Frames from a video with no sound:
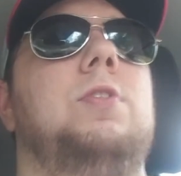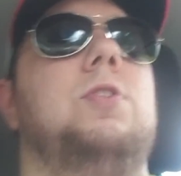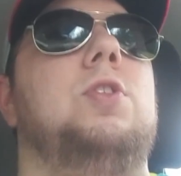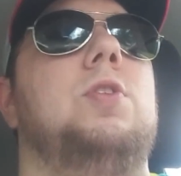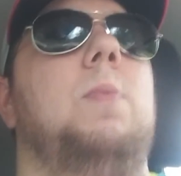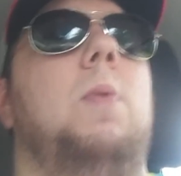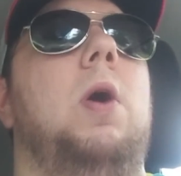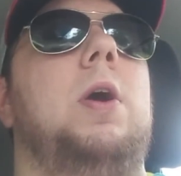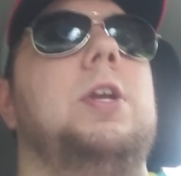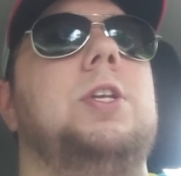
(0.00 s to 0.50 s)

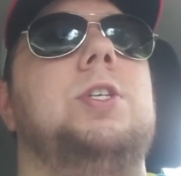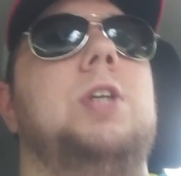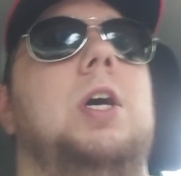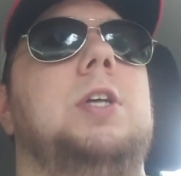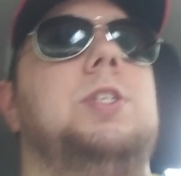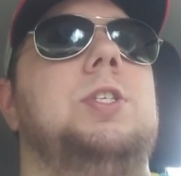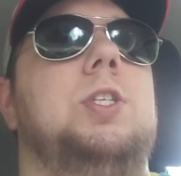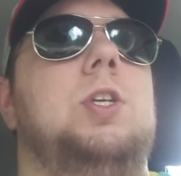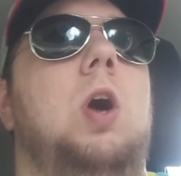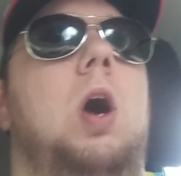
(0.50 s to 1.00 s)
DeMarcus
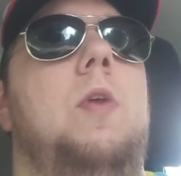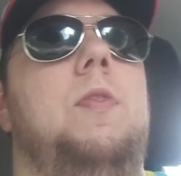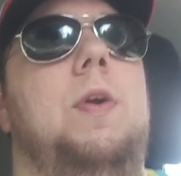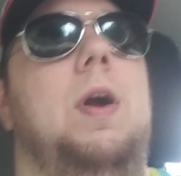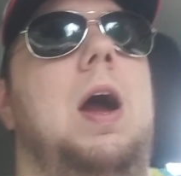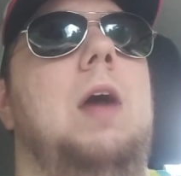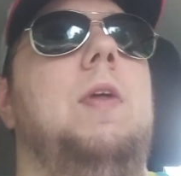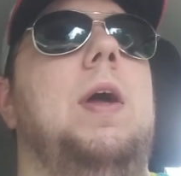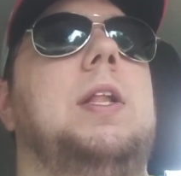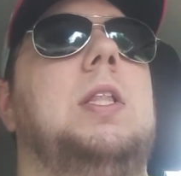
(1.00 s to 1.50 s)
Cousins gone
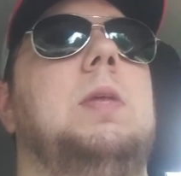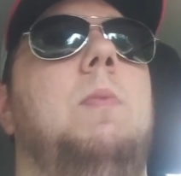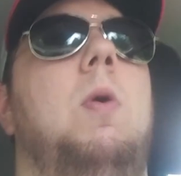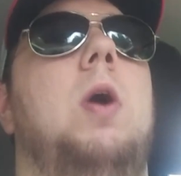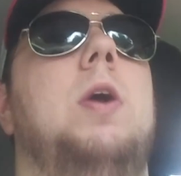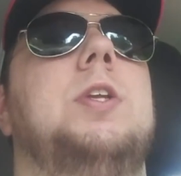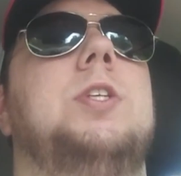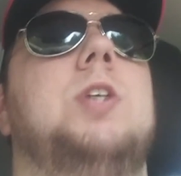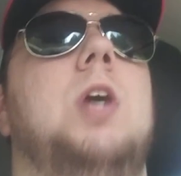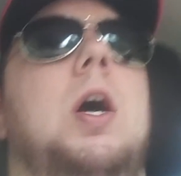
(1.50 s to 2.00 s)
there. I like
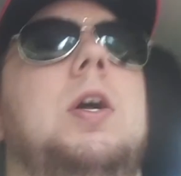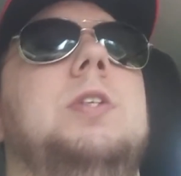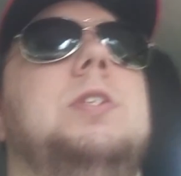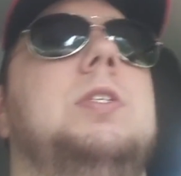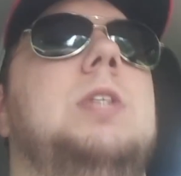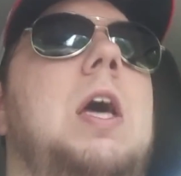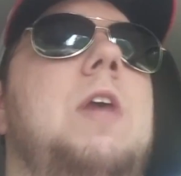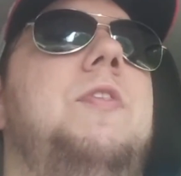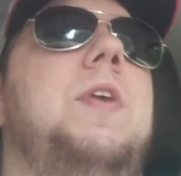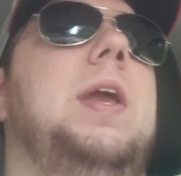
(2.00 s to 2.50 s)
DeMarcus
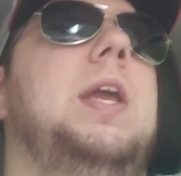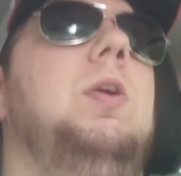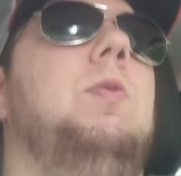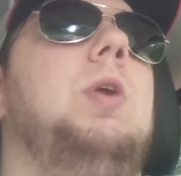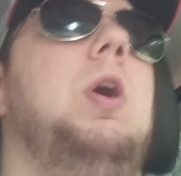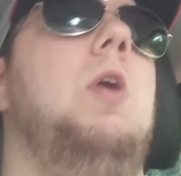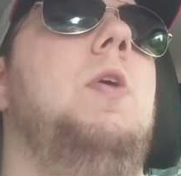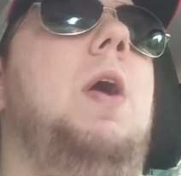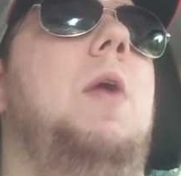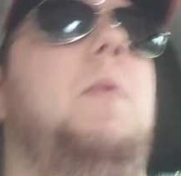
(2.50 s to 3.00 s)
Cousins. I think he'll
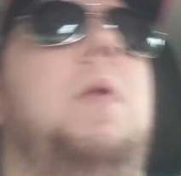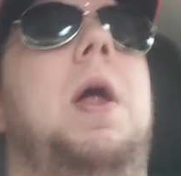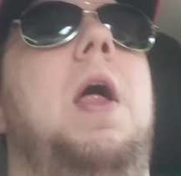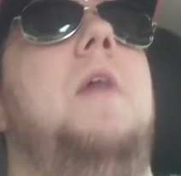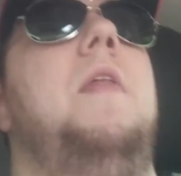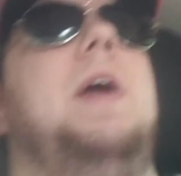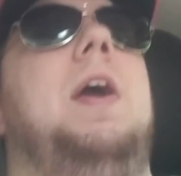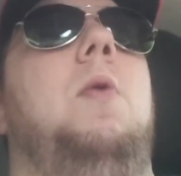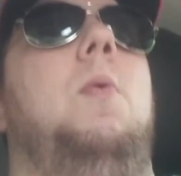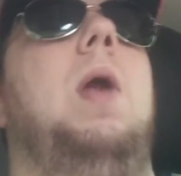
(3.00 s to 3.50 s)
go. What
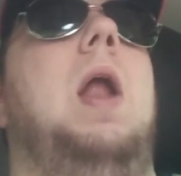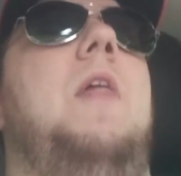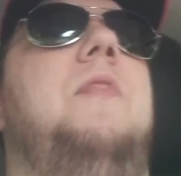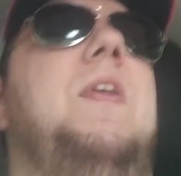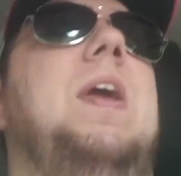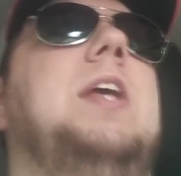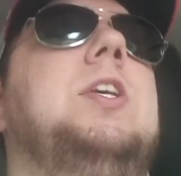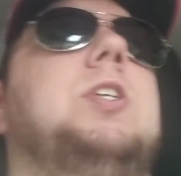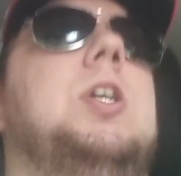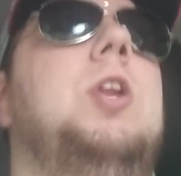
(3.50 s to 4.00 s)
I
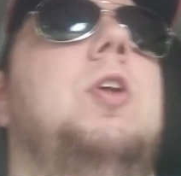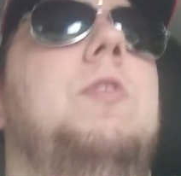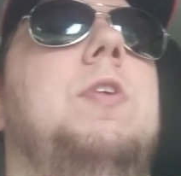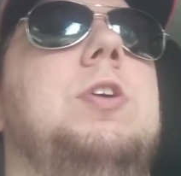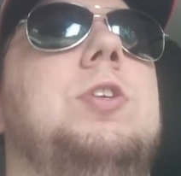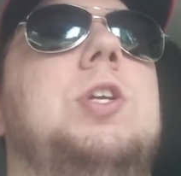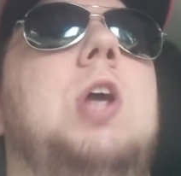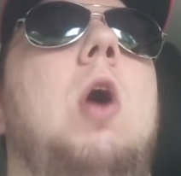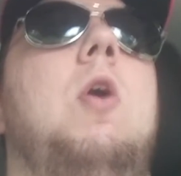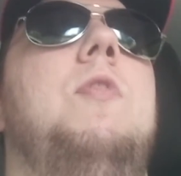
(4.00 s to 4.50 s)
think he's going to do
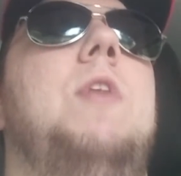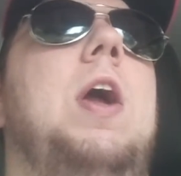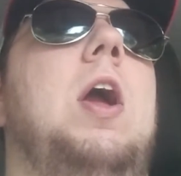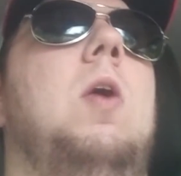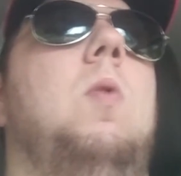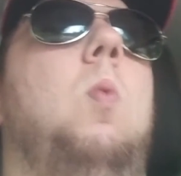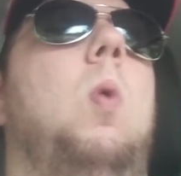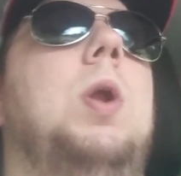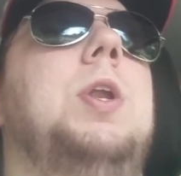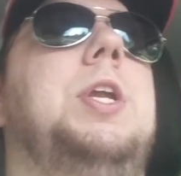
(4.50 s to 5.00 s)
is go
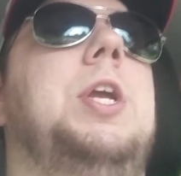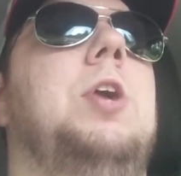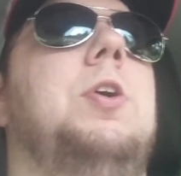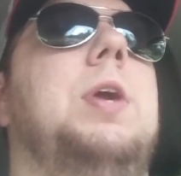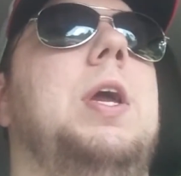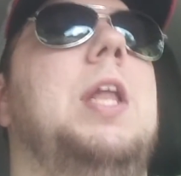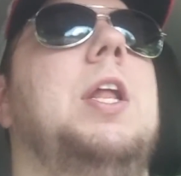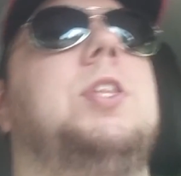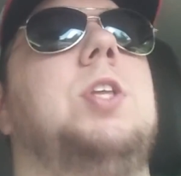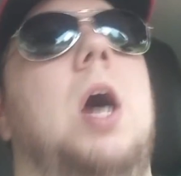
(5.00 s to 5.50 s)
there 1 year,
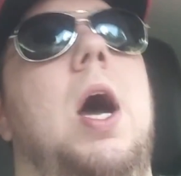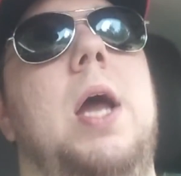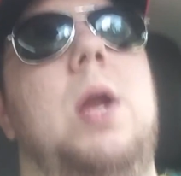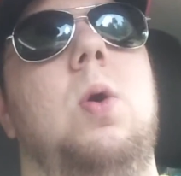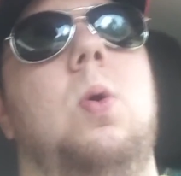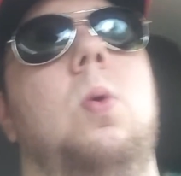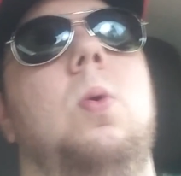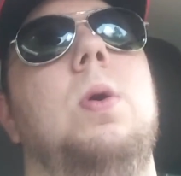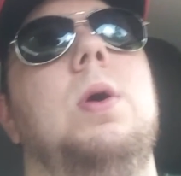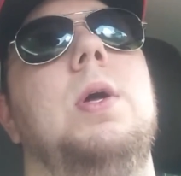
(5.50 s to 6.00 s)
get a
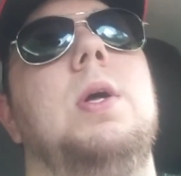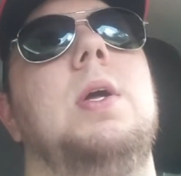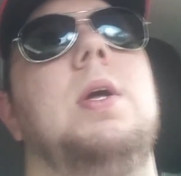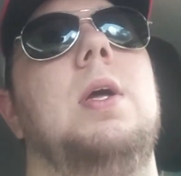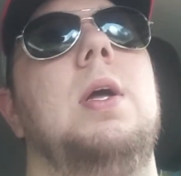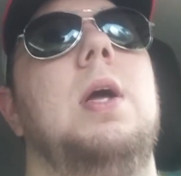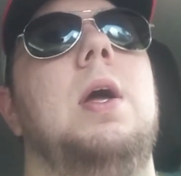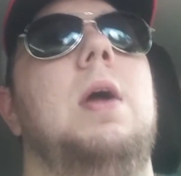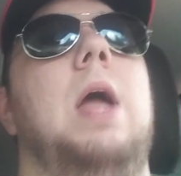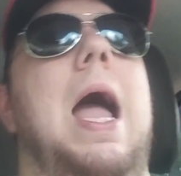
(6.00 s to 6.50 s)
title.
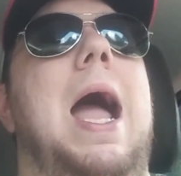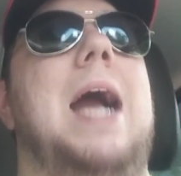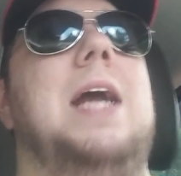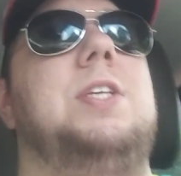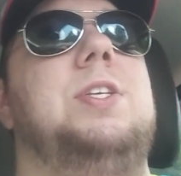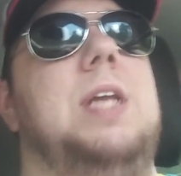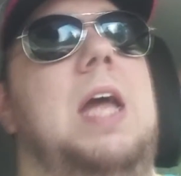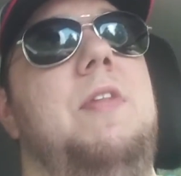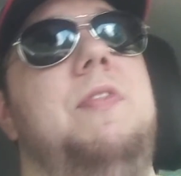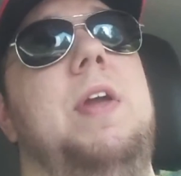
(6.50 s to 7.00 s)

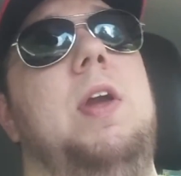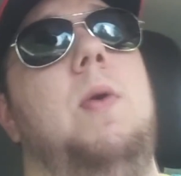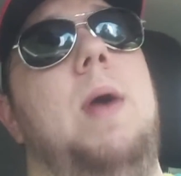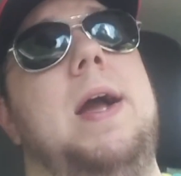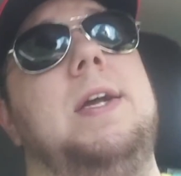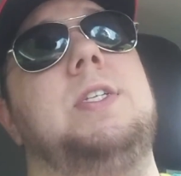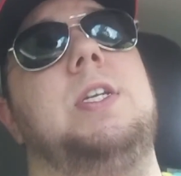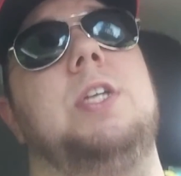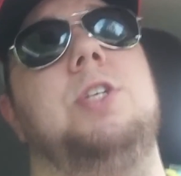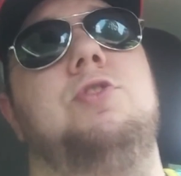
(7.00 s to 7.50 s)
Actually, I think he'll
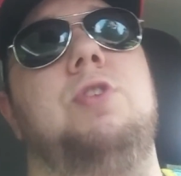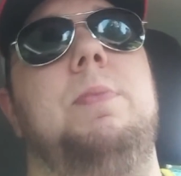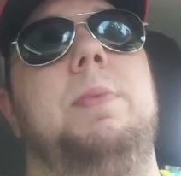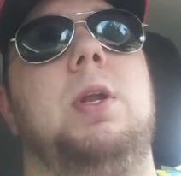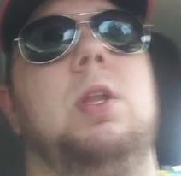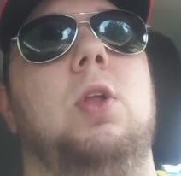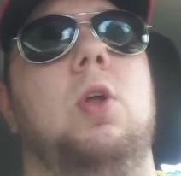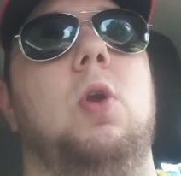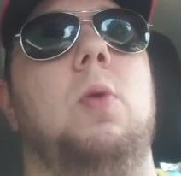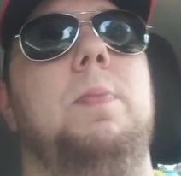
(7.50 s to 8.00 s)
actually
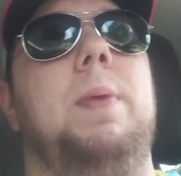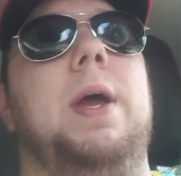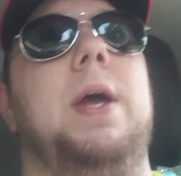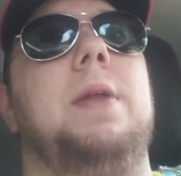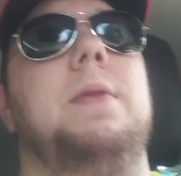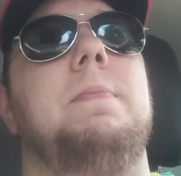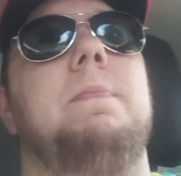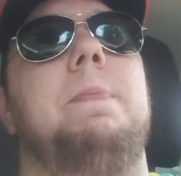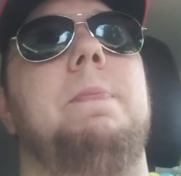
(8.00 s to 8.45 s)
contribute a little bit.